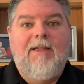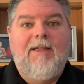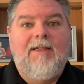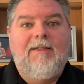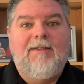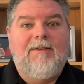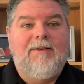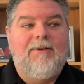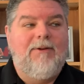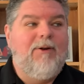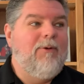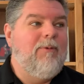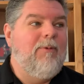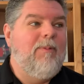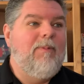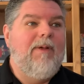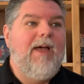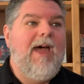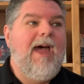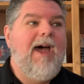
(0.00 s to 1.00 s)
you know,
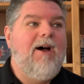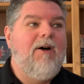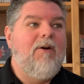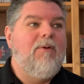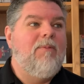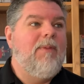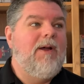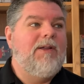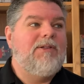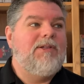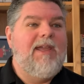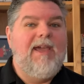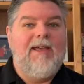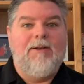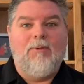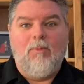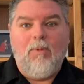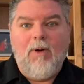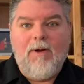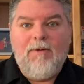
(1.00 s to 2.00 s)
how much he had
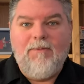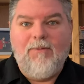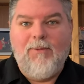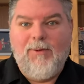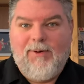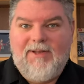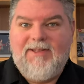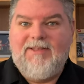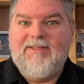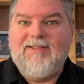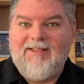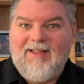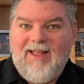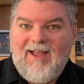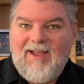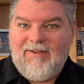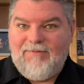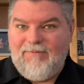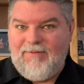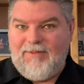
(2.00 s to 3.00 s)
to run for his
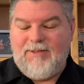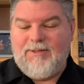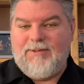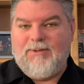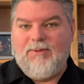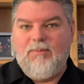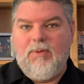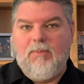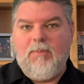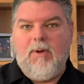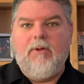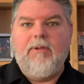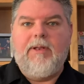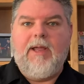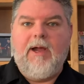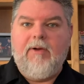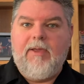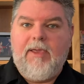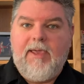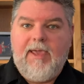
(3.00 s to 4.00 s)
life in the Super Bowl.
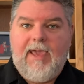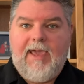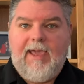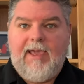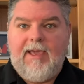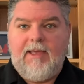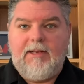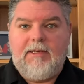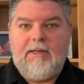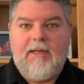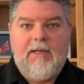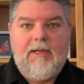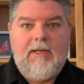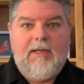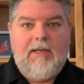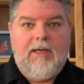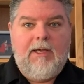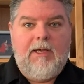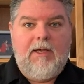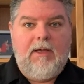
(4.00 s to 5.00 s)
Now, he had
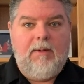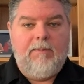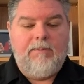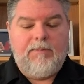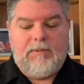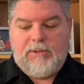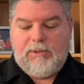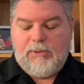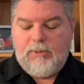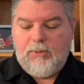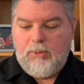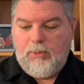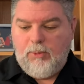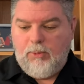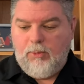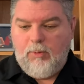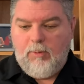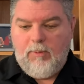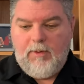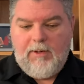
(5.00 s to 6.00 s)

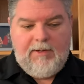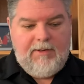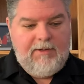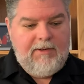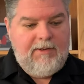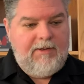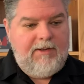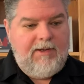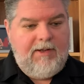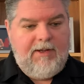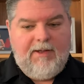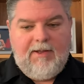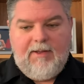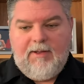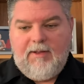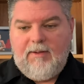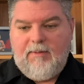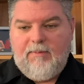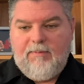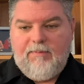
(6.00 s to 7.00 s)
two
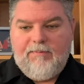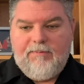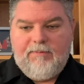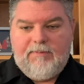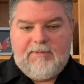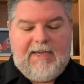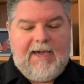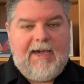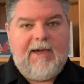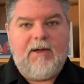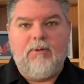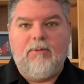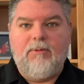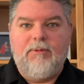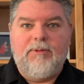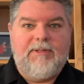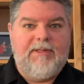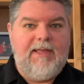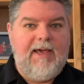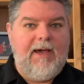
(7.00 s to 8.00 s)

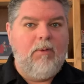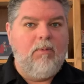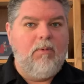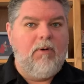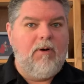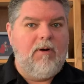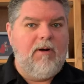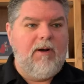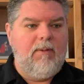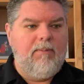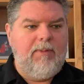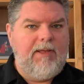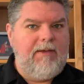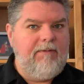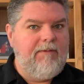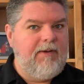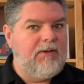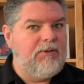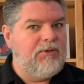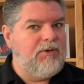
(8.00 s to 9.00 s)
tackles that were, I
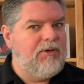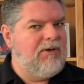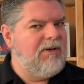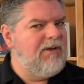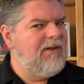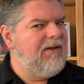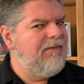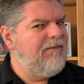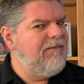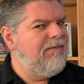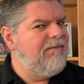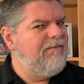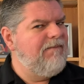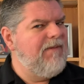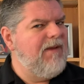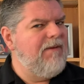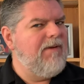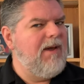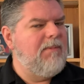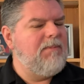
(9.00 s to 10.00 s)
believe, injured,
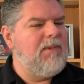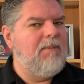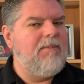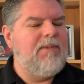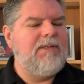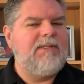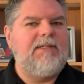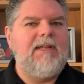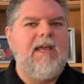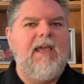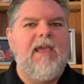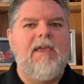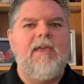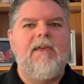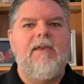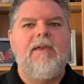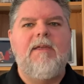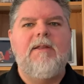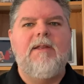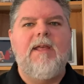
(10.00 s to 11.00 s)
if I'm not
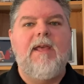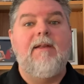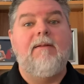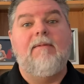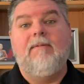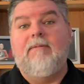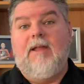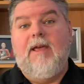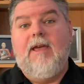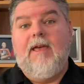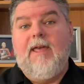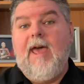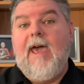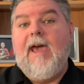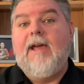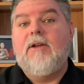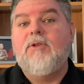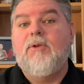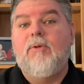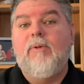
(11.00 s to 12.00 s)
mistaken. And
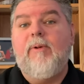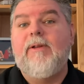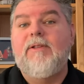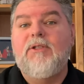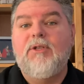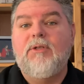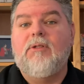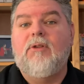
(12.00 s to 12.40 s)
actually, we just